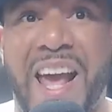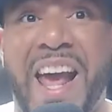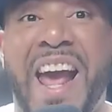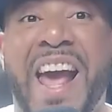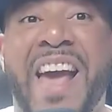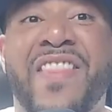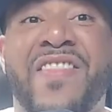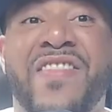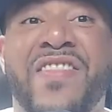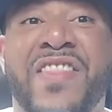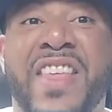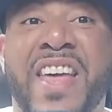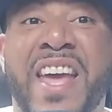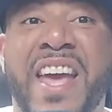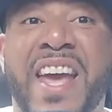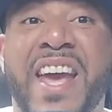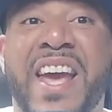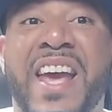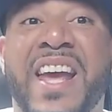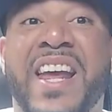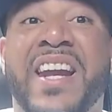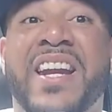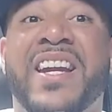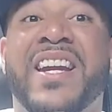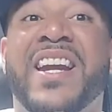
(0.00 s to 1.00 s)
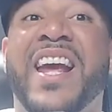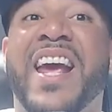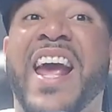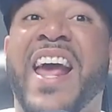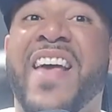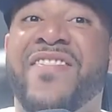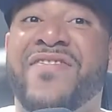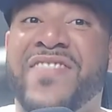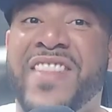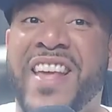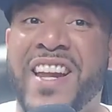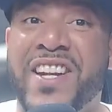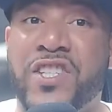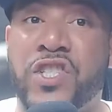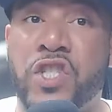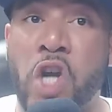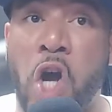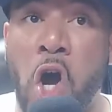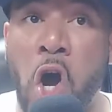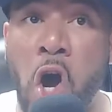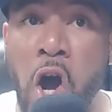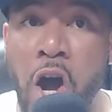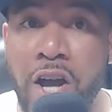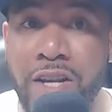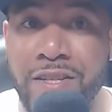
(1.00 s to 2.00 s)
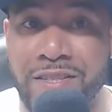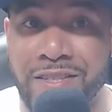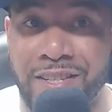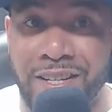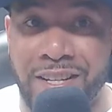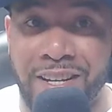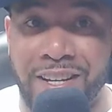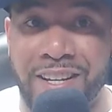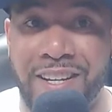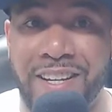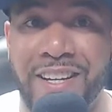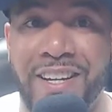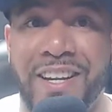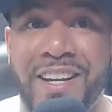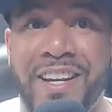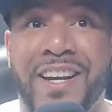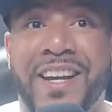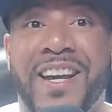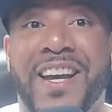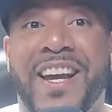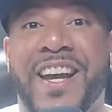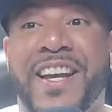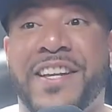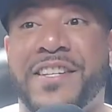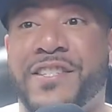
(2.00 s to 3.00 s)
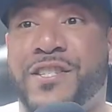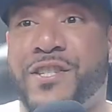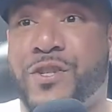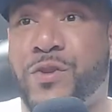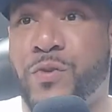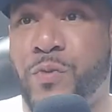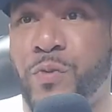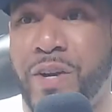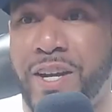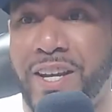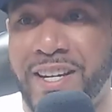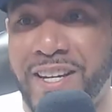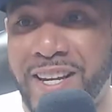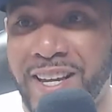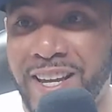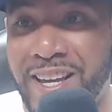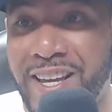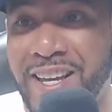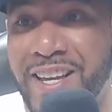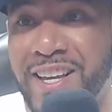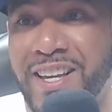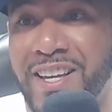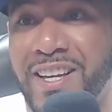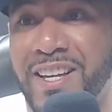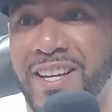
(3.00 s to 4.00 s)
And then tossed it in Sweet and Heat.